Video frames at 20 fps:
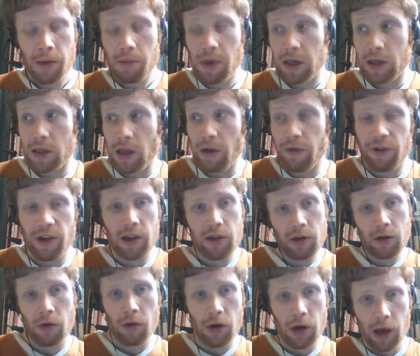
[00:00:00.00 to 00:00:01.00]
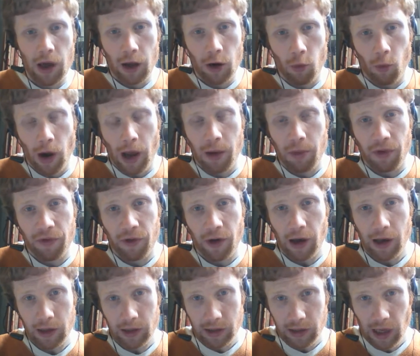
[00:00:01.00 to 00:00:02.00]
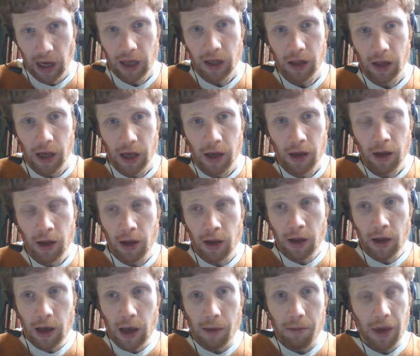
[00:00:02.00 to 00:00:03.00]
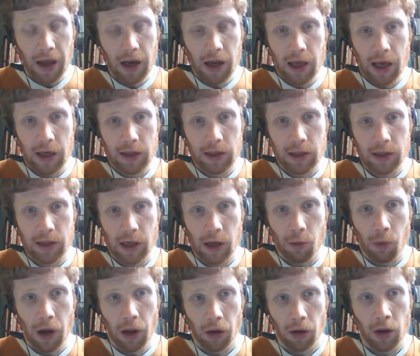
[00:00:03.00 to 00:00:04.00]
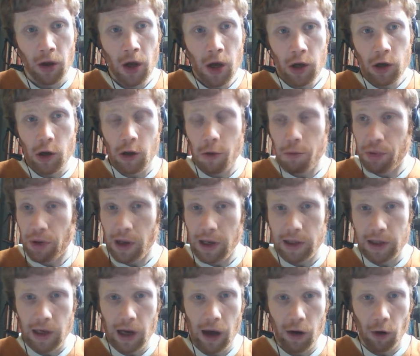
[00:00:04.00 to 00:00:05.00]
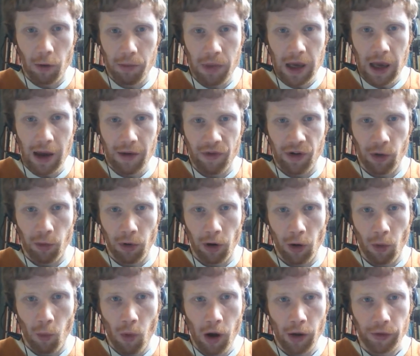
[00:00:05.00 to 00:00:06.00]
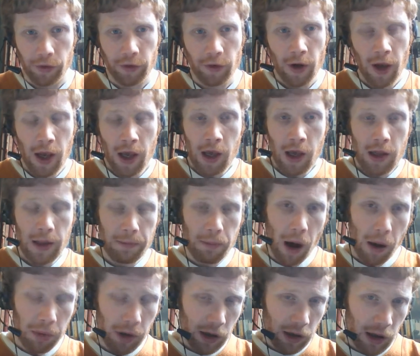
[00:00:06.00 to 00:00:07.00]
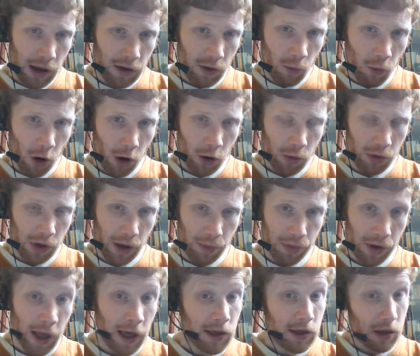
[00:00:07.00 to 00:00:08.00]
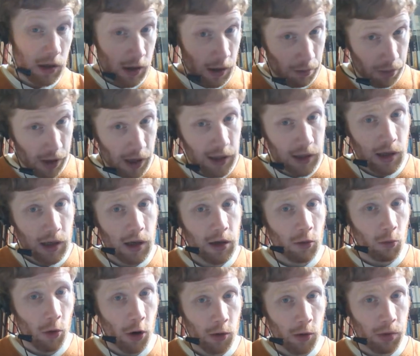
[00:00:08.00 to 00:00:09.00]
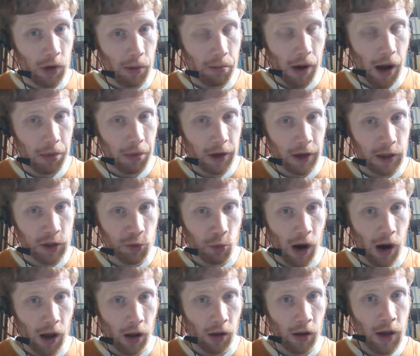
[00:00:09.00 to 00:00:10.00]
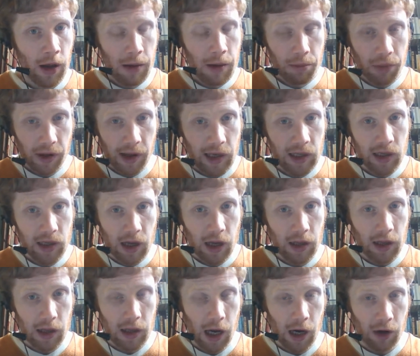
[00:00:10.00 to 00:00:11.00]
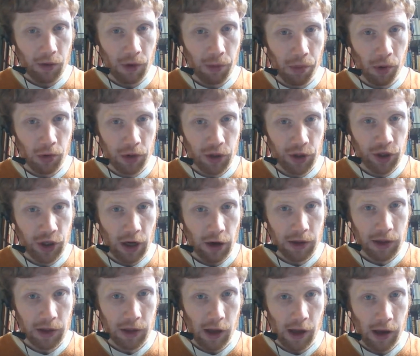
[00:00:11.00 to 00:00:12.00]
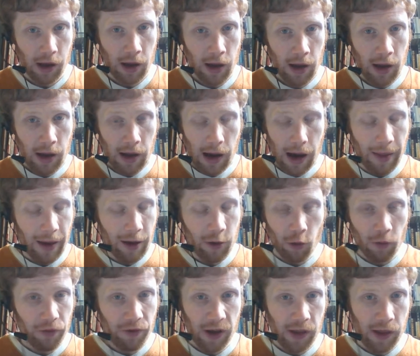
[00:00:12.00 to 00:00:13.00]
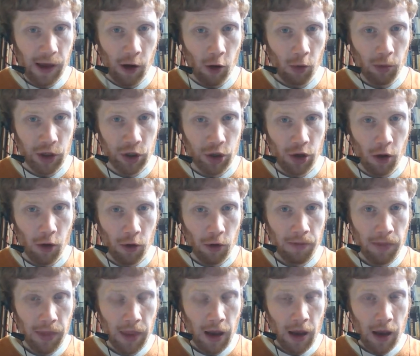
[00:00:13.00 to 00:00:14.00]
because they think they're going to get away with it. And sadly, in many cases, they will. Now, the police cannot be everywhere at once. The public need to work with the police. The police need to work with the public as well. Police need to take reports seriously. And I don't think they always do.